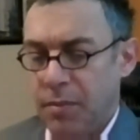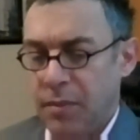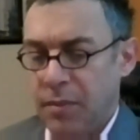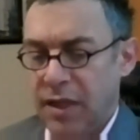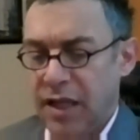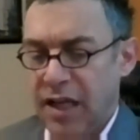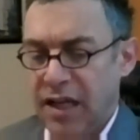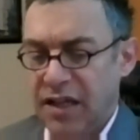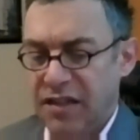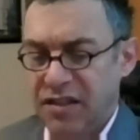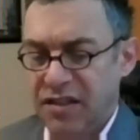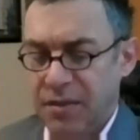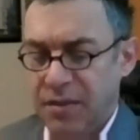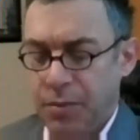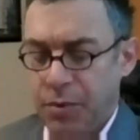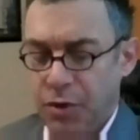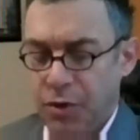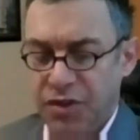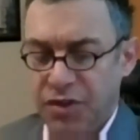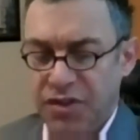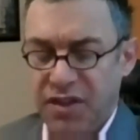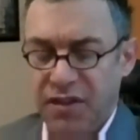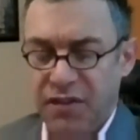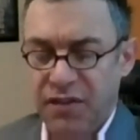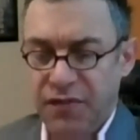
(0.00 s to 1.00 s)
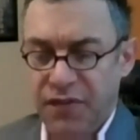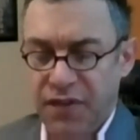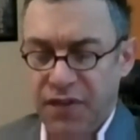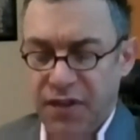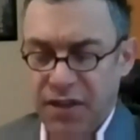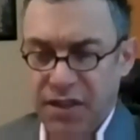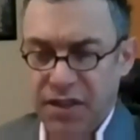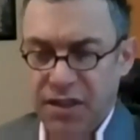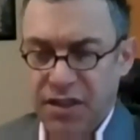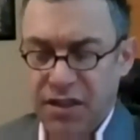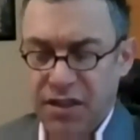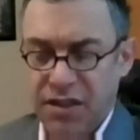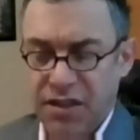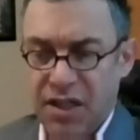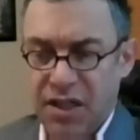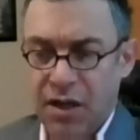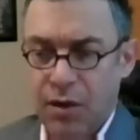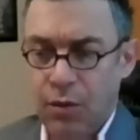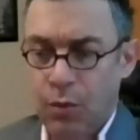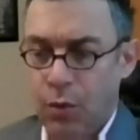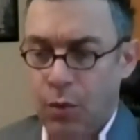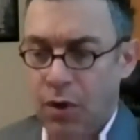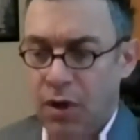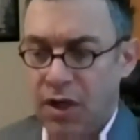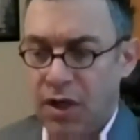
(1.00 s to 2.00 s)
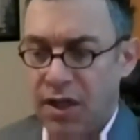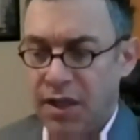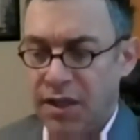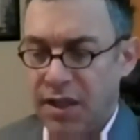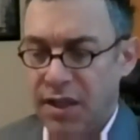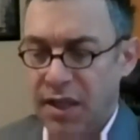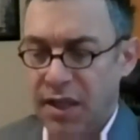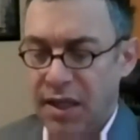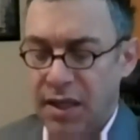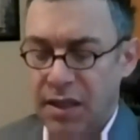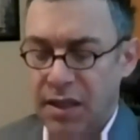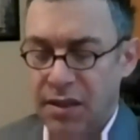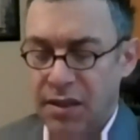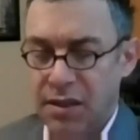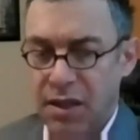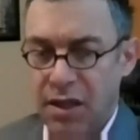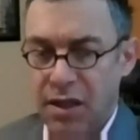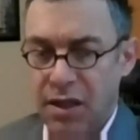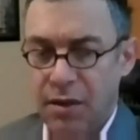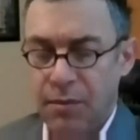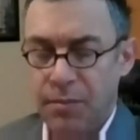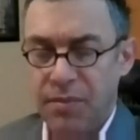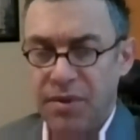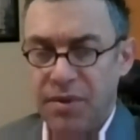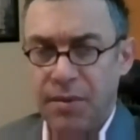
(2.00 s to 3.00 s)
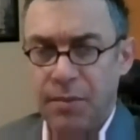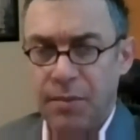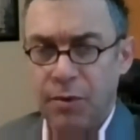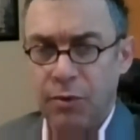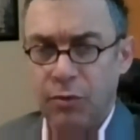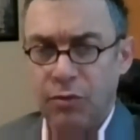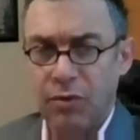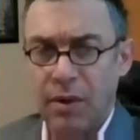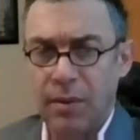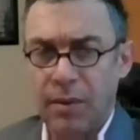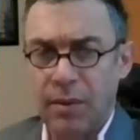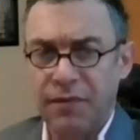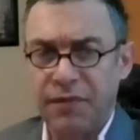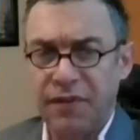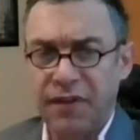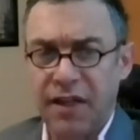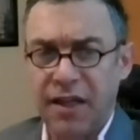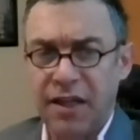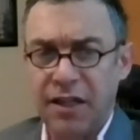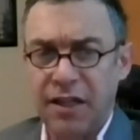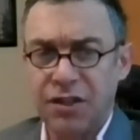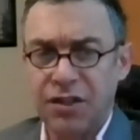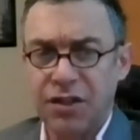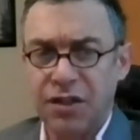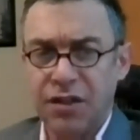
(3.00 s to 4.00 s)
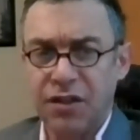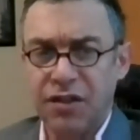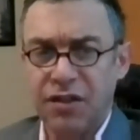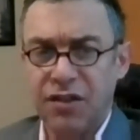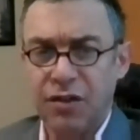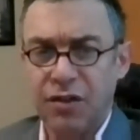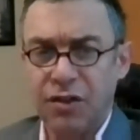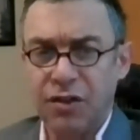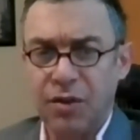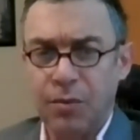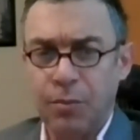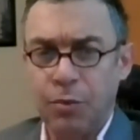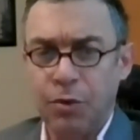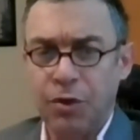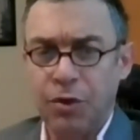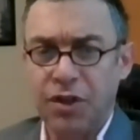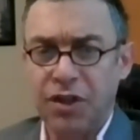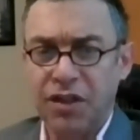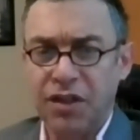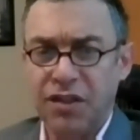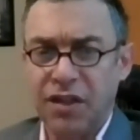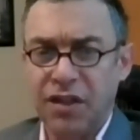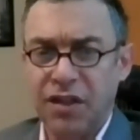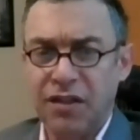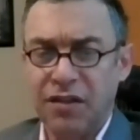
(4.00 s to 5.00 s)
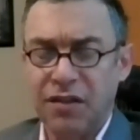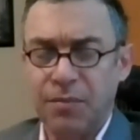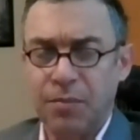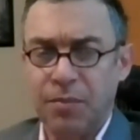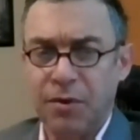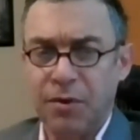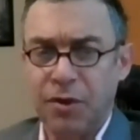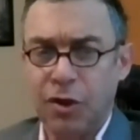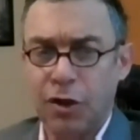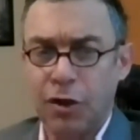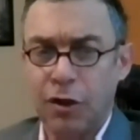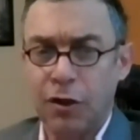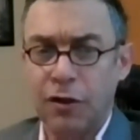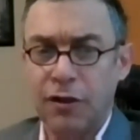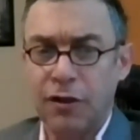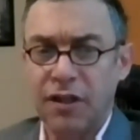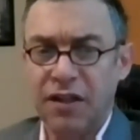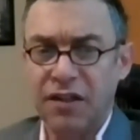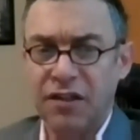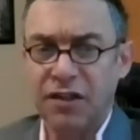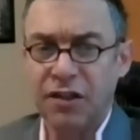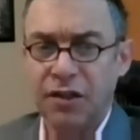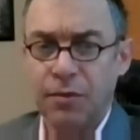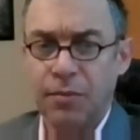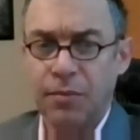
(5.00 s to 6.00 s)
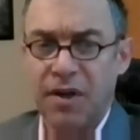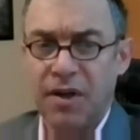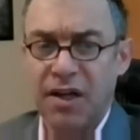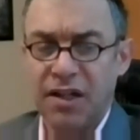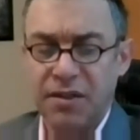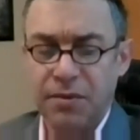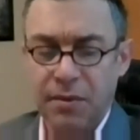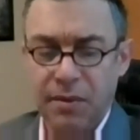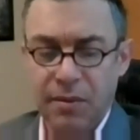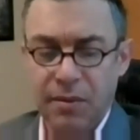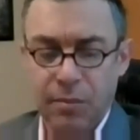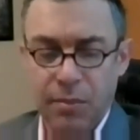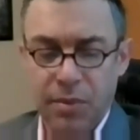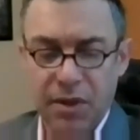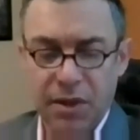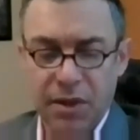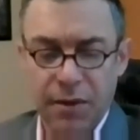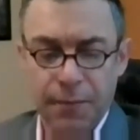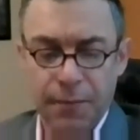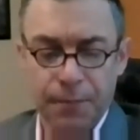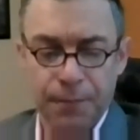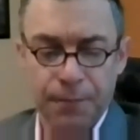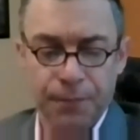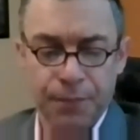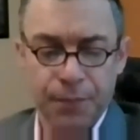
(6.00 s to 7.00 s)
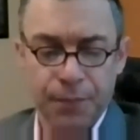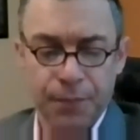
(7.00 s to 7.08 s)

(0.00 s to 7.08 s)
Nancy Pelosi's visit to Taiwan and some of the ramifications. So the book is as current as it could possibly be.